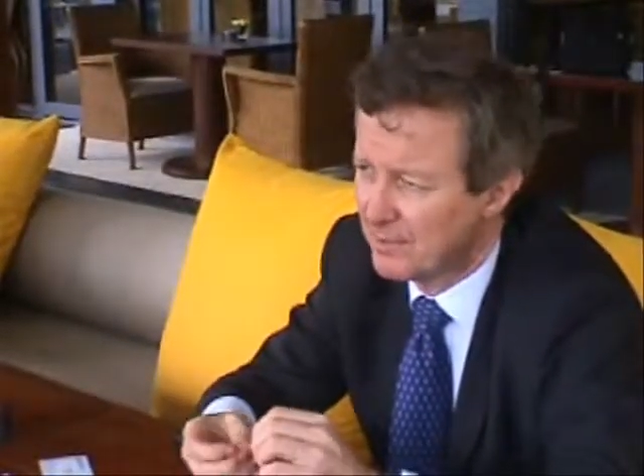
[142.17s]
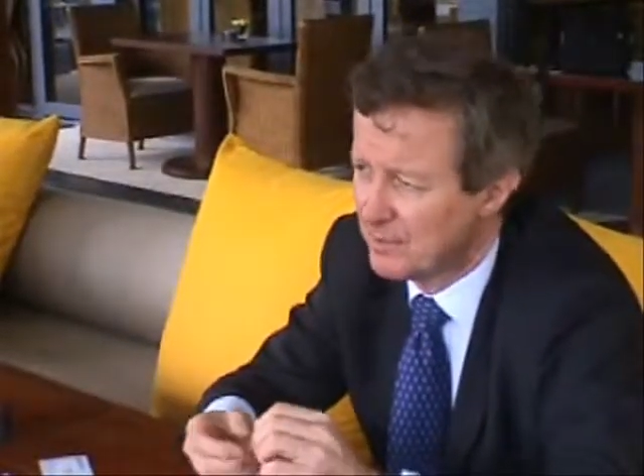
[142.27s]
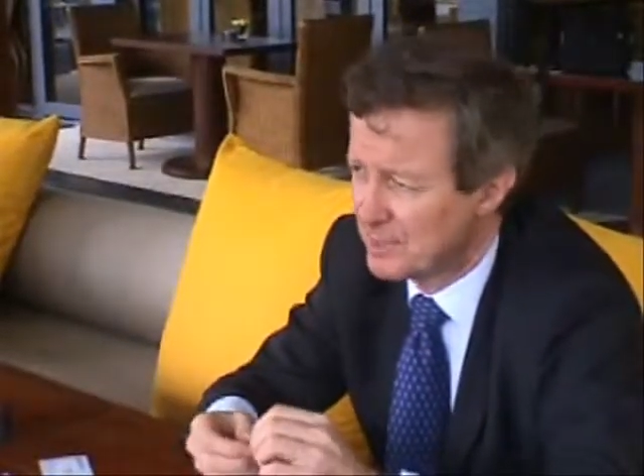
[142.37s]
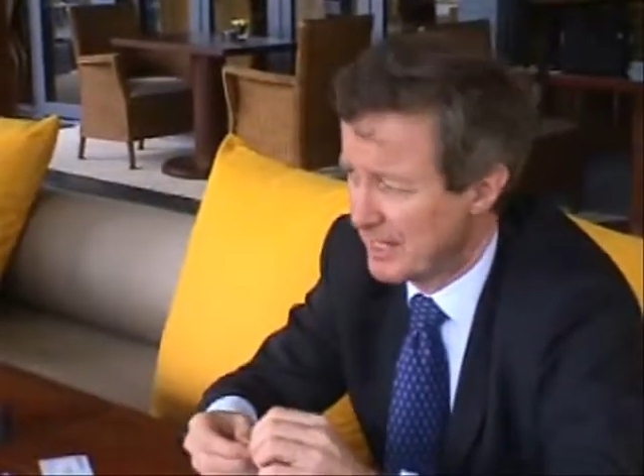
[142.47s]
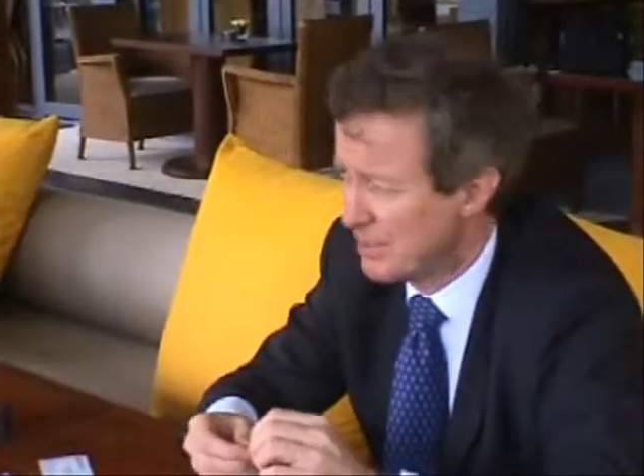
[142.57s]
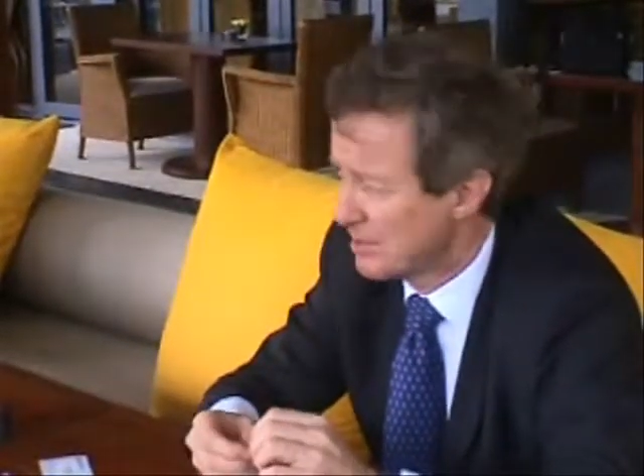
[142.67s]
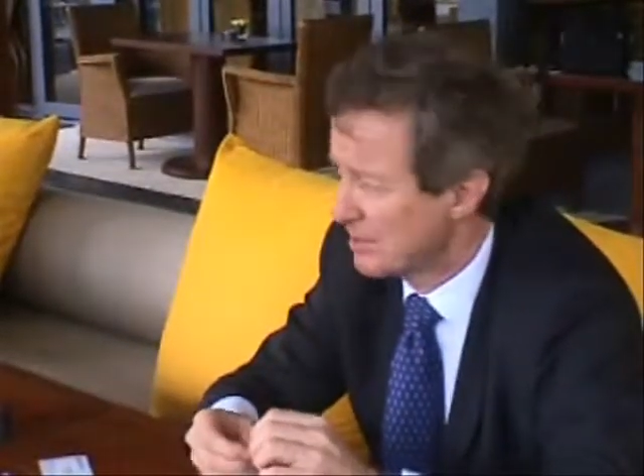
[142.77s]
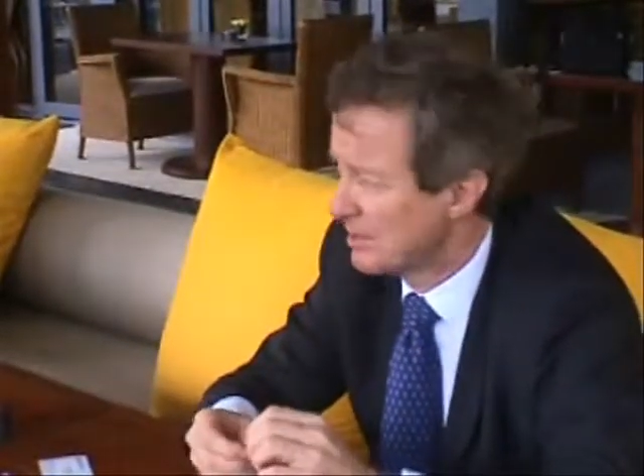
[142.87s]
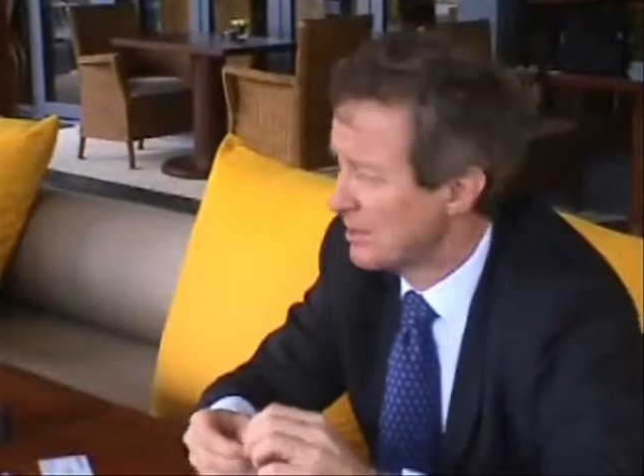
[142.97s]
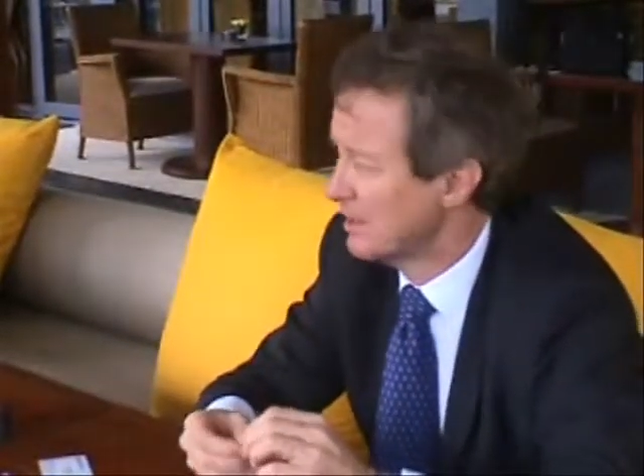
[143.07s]
who's
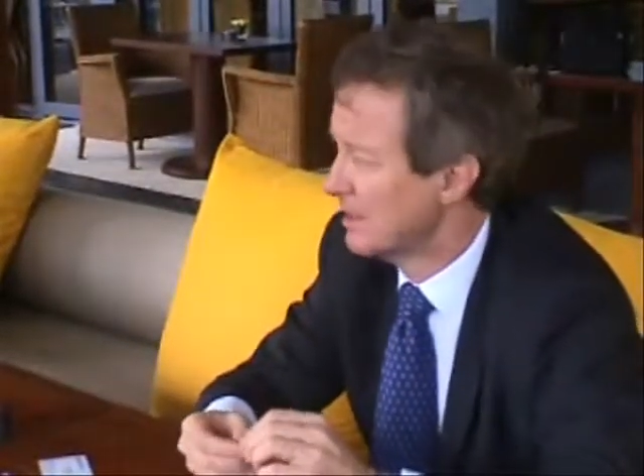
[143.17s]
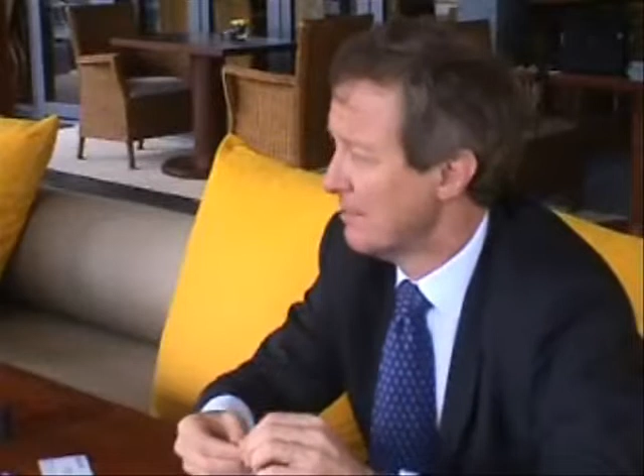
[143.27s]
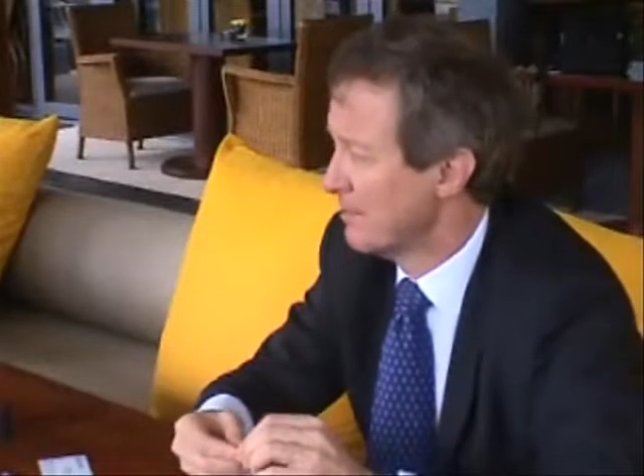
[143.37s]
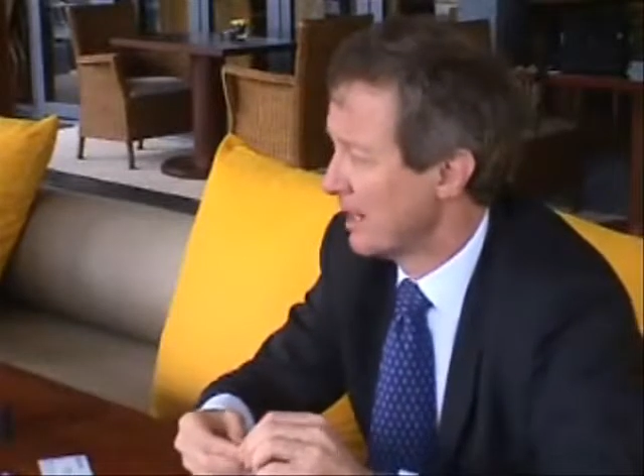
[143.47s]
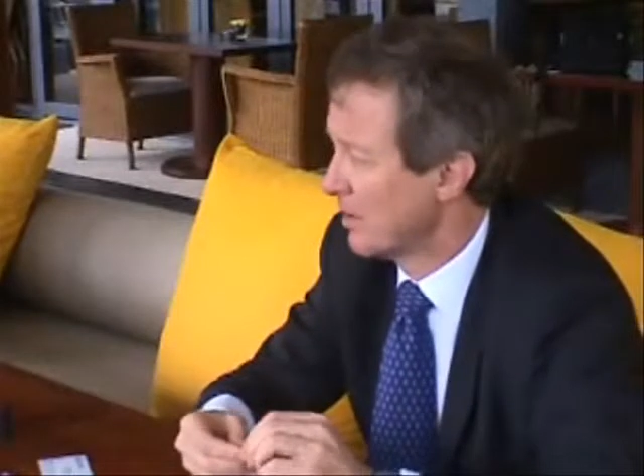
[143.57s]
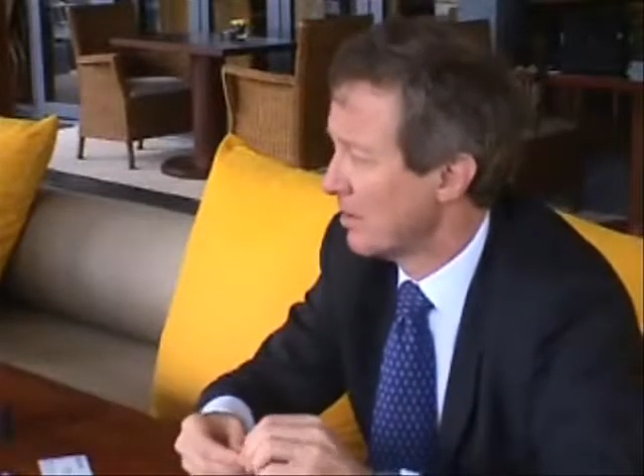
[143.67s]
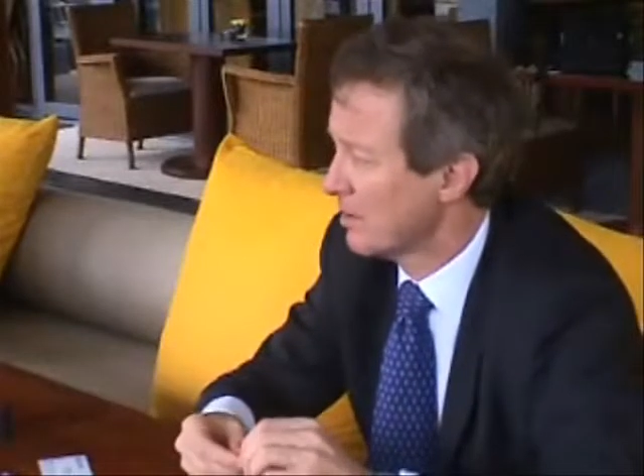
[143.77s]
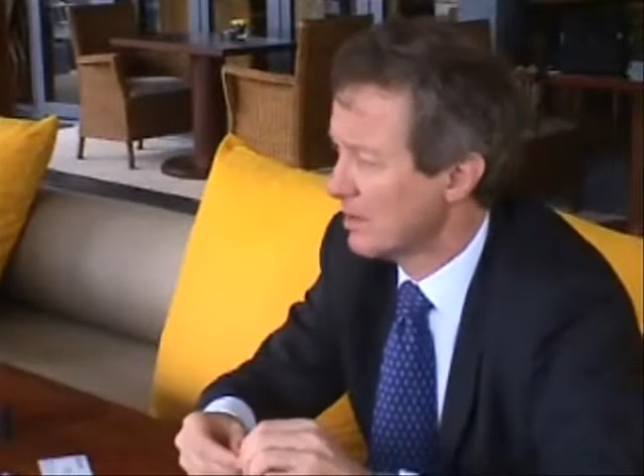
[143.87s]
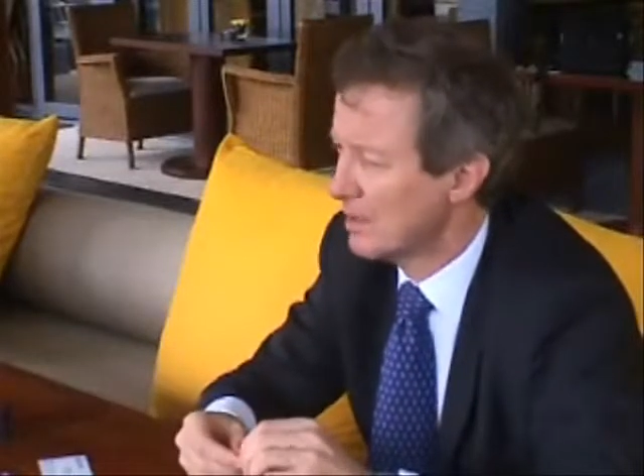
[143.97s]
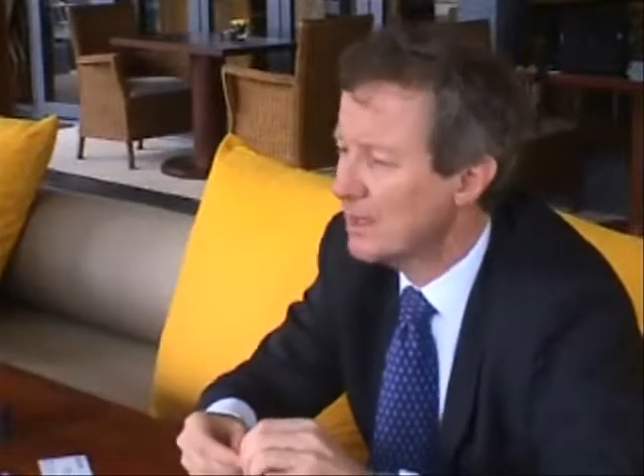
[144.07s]
stationed in Bangkok,